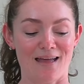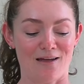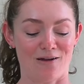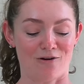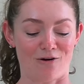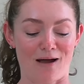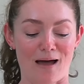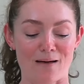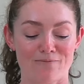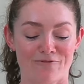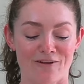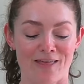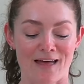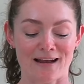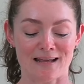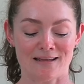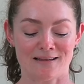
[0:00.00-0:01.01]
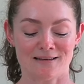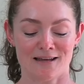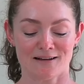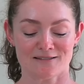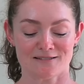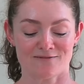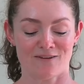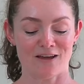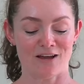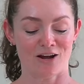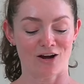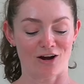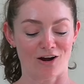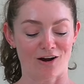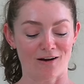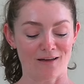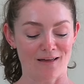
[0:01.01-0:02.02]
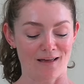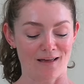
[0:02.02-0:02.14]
Grab for that index finger.